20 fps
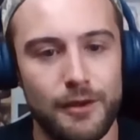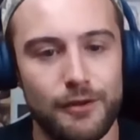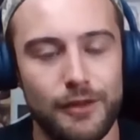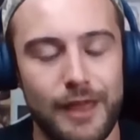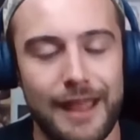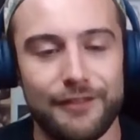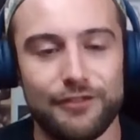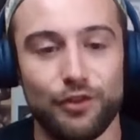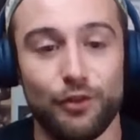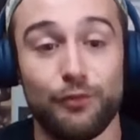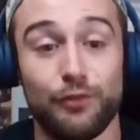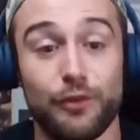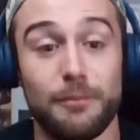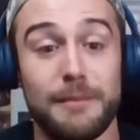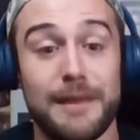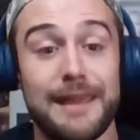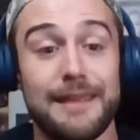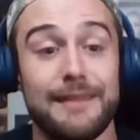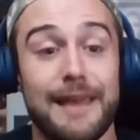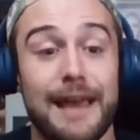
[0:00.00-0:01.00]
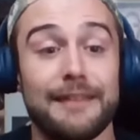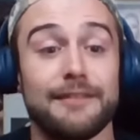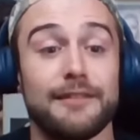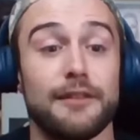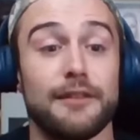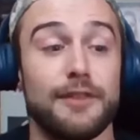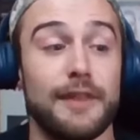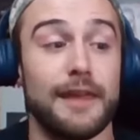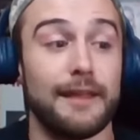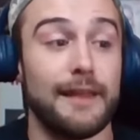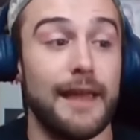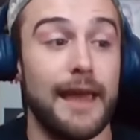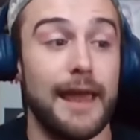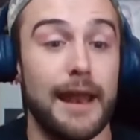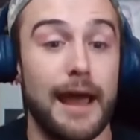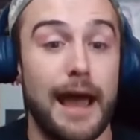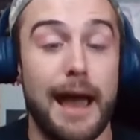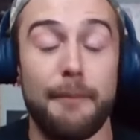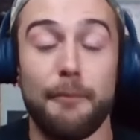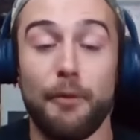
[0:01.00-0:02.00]
And so for me, that's the thing that
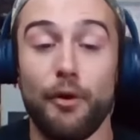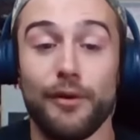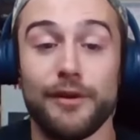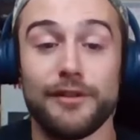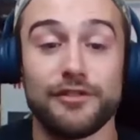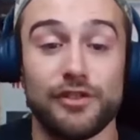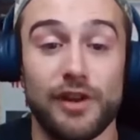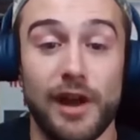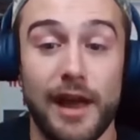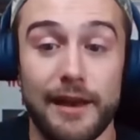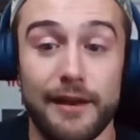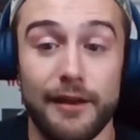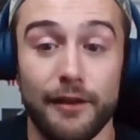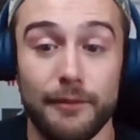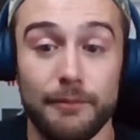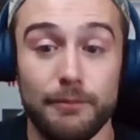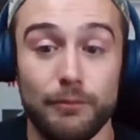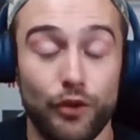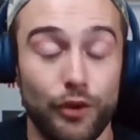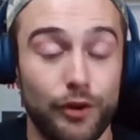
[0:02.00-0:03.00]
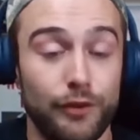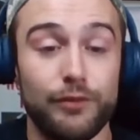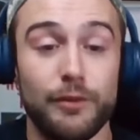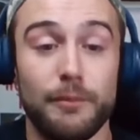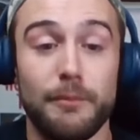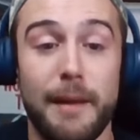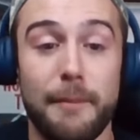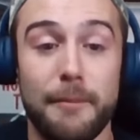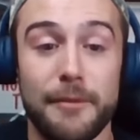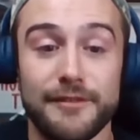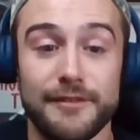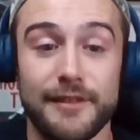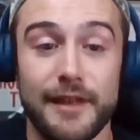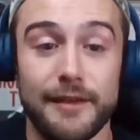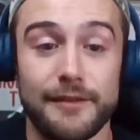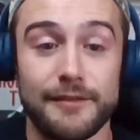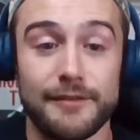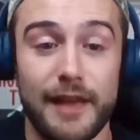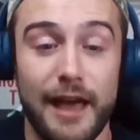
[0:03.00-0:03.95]
I'm always trying to learn from my mistakes.